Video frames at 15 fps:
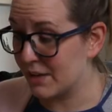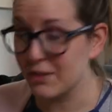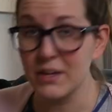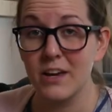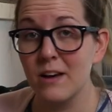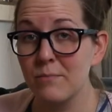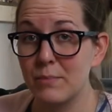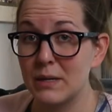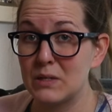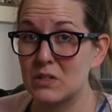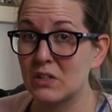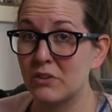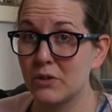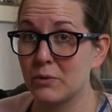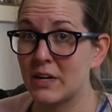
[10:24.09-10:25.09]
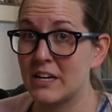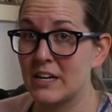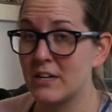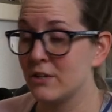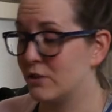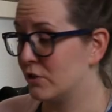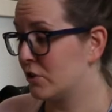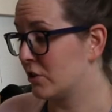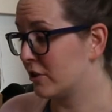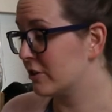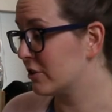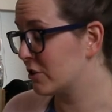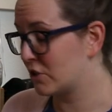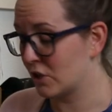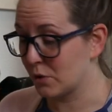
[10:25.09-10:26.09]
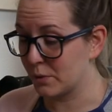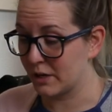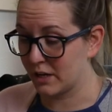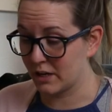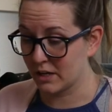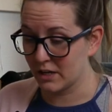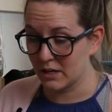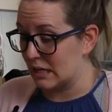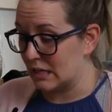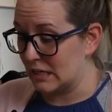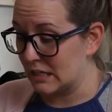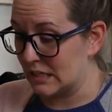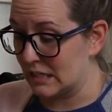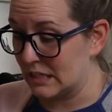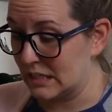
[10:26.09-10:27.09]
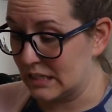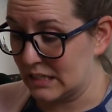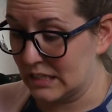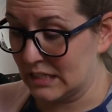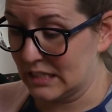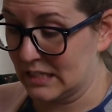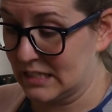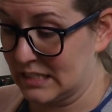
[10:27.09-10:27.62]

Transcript: I think I'm basically ready to start sewing. Uh,